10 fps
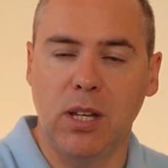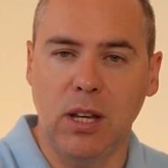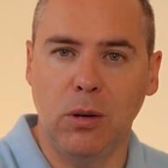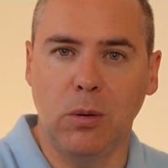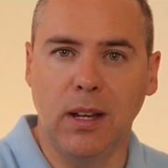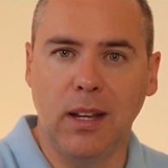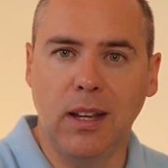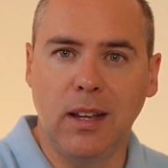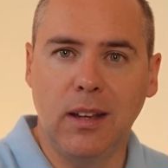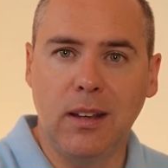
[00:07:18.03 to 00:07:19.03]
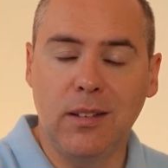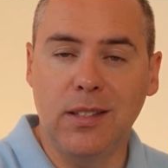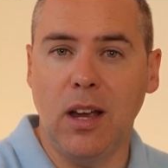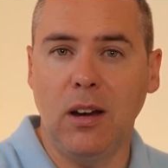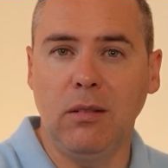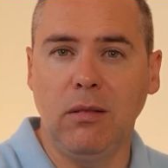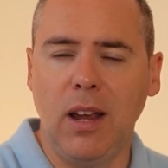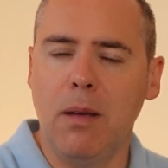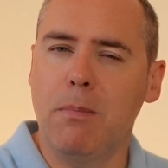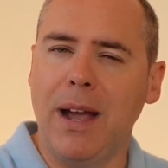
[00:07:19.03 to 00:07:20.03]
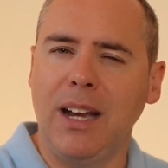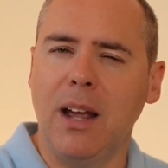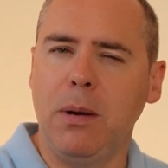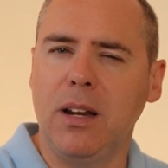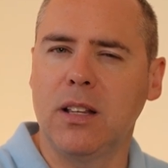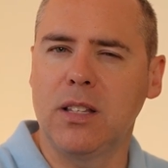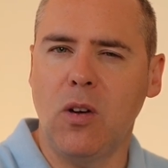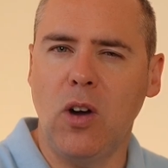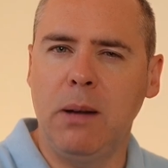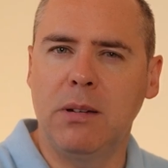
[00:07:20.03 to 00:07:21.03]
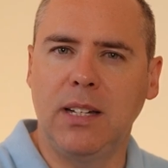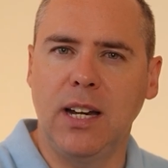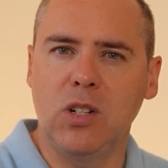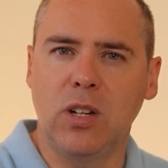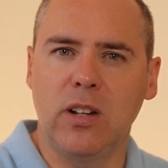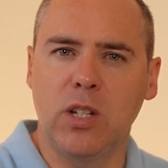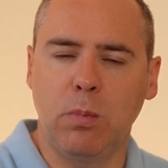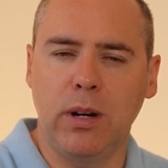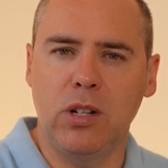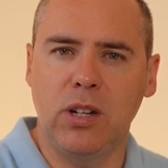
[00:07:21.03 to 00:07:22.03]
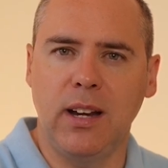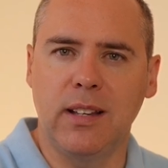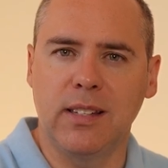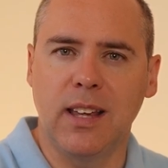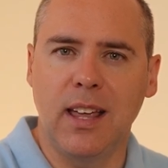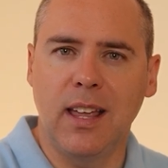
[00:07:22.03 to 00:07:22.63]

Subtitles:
too. So it may now be the time to ditch those spreadsheets